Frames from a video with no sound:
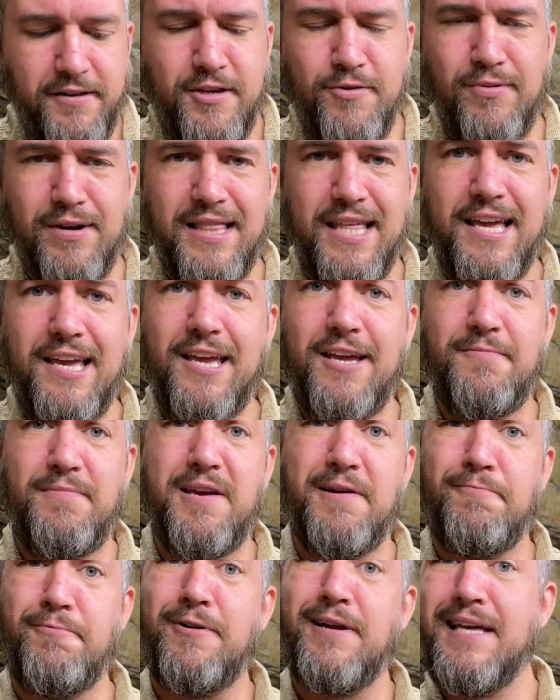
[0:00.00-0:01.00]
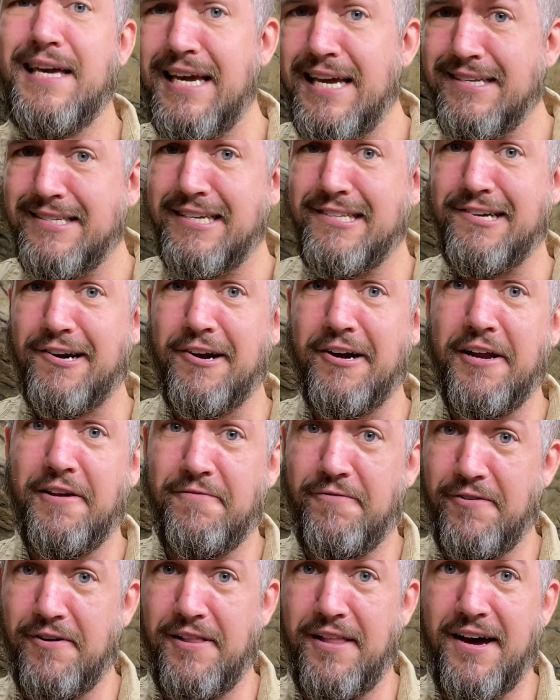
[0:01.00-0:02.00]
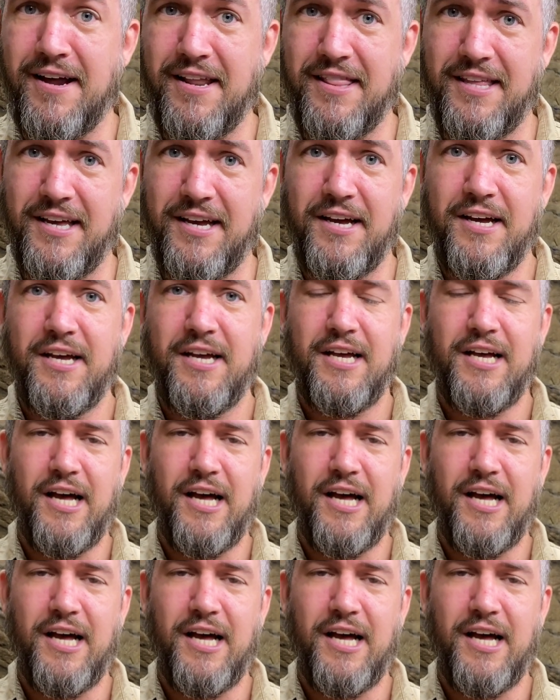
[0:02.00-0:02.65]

You would think he'd be a pretty easy target for a lot of the